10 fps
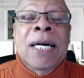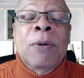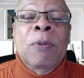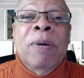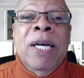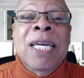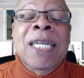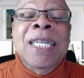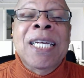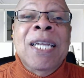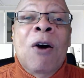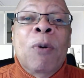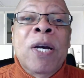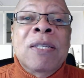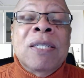but
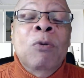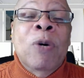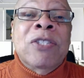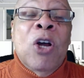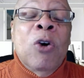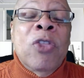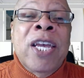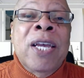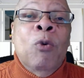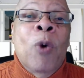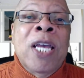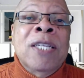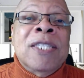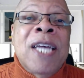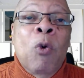it wasn't all the
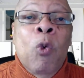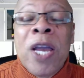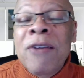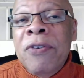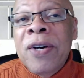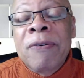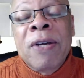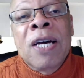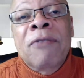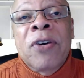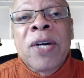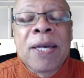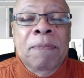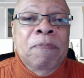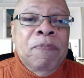ways that way for
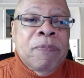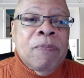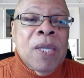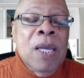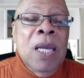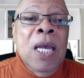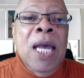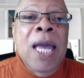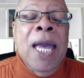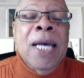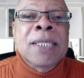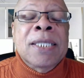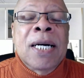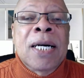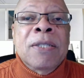him. And
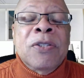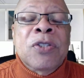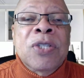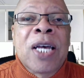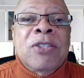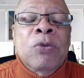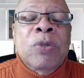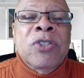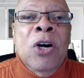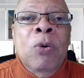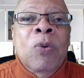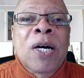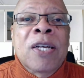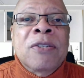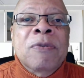as the result
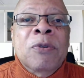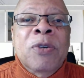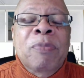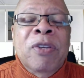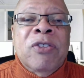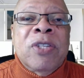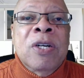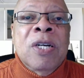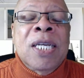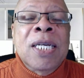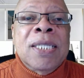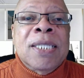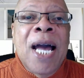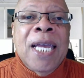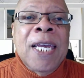was with Mr.
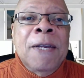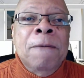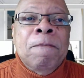Kiyosaki,